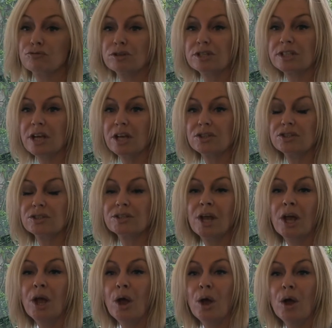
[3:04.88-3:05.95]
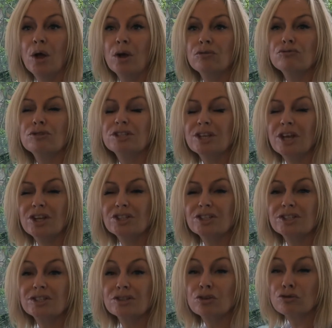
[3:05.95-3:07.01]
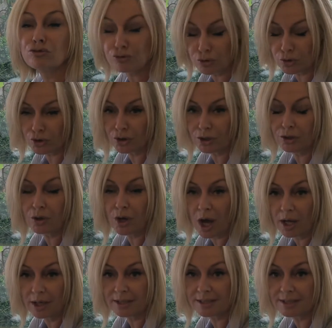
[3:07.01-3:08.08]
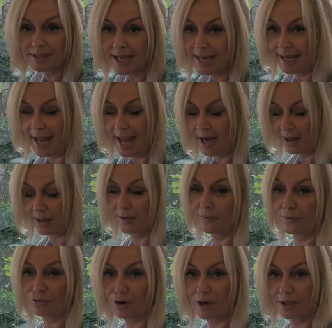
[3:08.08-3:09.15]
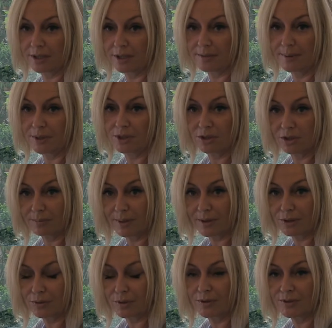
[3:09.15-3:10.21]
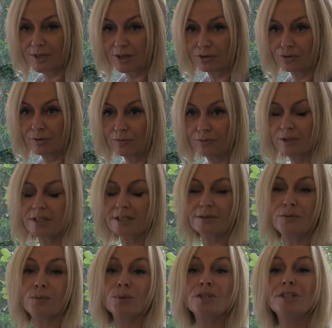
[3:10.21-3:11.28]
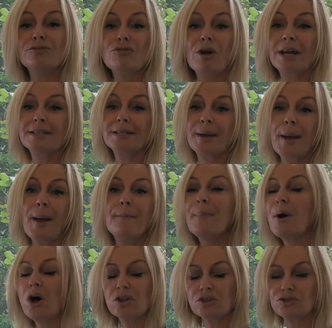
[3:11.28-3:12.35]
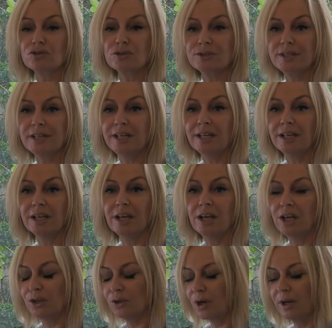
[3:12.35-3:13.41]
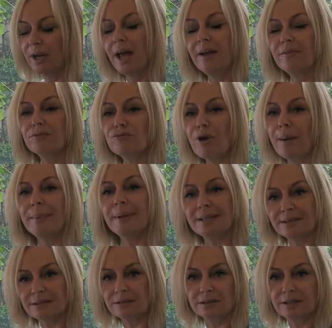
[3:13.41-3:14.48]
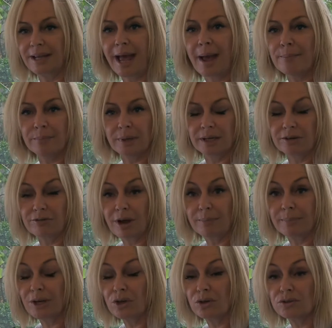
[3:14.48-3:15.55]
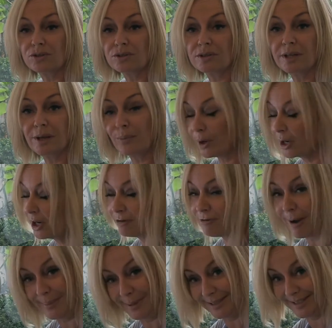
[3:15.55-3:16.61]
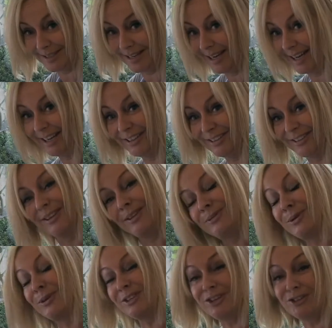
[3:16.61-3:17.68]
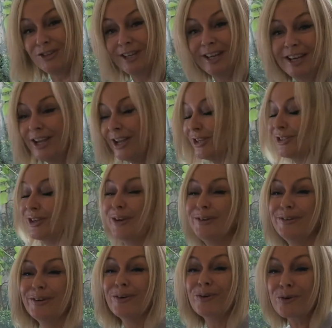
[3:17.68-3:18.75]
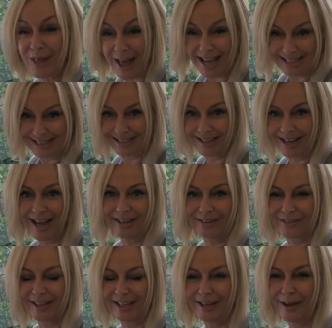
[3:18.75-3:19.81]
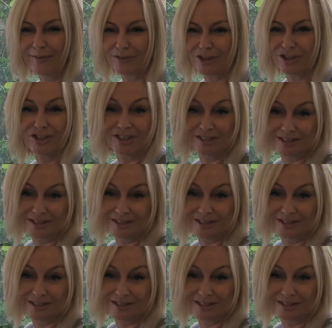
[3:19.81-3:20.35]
the research, because research is crucial. You can't take anything for granted, especially not about the 12th century. For instance, if you wanted to write a pastoral scene, you can't have rabbits gambling around because there were no rabbits in England in the 12th century. So all that kind of thing you have to